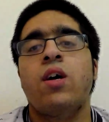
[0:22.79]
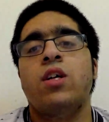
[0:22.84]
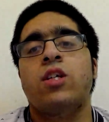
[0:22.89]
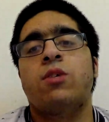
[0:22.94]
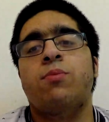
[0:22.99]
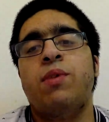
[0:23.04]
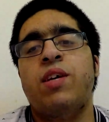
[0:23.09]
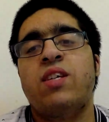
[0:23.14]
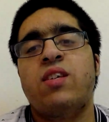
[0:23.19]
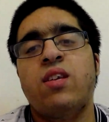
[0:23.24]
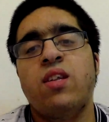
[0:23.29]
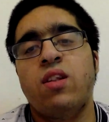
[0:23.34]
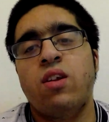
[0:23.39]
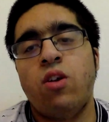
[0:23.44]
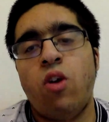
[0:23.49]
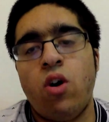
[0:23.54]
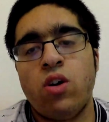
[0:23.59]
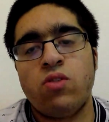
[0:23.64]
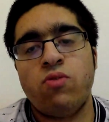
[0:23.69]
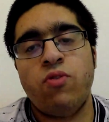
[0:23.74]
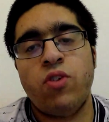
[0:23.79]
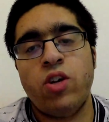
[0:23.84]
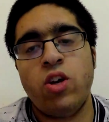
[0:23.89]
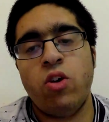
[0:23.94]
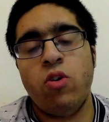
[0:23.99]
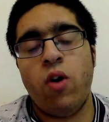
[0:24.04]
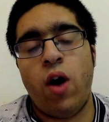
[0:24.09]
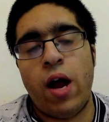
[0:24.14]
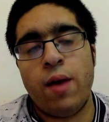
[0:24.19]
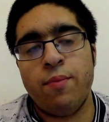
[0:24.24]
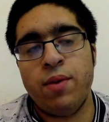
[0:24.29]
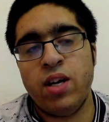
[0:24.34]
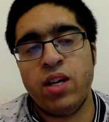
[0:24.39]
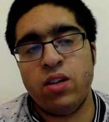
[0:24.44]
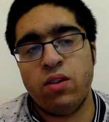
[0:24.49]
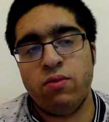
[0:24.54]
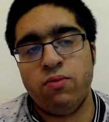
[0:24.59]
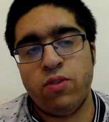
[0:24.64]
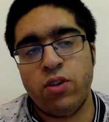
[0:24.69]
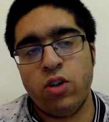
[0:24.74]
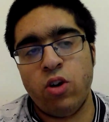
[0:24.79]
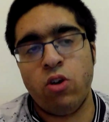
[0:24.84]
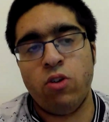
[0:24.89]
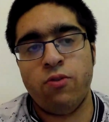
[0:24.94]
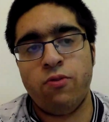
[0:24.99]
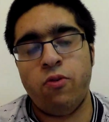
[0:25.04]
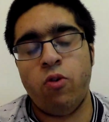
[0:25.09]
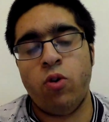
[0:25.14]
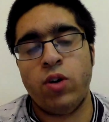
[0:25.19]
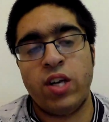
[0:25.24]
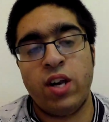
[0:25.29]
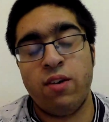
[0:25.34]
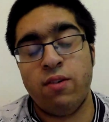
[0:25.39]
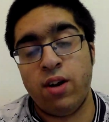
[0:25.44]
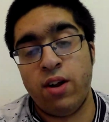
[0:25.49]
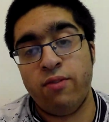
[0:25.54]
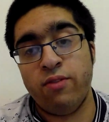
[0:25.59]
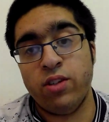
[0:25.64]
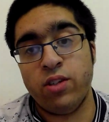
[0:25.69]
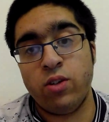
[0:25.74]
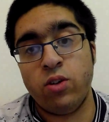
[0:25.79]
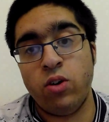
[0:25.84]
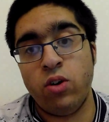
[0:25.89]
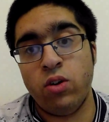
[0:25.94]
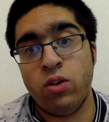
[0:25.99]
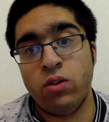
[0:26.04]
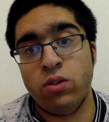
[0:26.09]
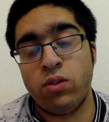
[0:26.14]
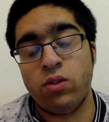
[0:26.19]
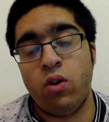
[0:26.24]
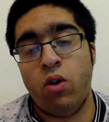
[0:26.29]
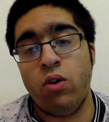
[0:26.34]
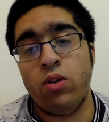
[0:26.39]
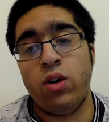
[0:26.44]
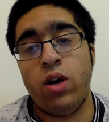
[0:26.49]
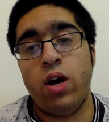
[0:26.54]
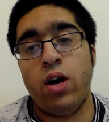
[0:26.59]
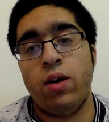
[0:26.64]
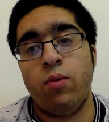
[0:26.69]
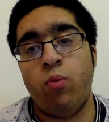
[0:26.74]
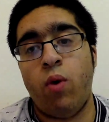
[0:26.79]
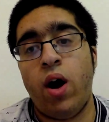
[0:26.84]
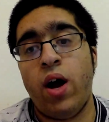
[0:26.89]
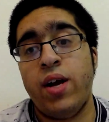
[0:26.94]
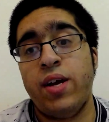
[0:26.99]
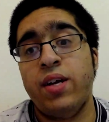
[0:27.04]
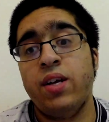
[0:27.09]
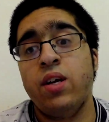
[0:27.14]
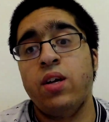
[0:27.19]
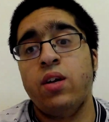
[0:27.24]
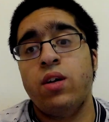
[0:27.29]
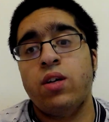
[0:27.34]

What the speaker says: So basically, in the last video, I made a video for Year 11 students on why,